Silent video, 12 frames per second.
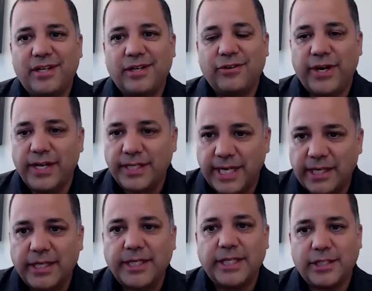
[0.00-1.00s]
create
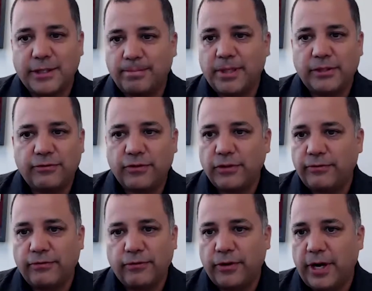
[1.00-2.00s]
daily disciplines for
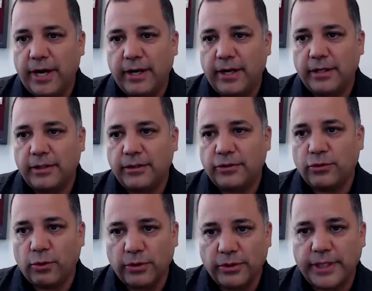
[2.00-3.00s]

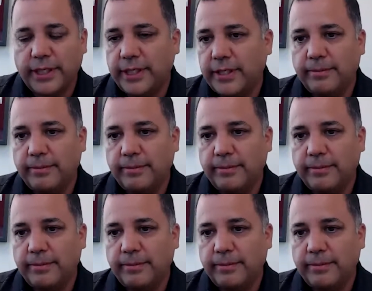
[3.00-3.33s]
sourcing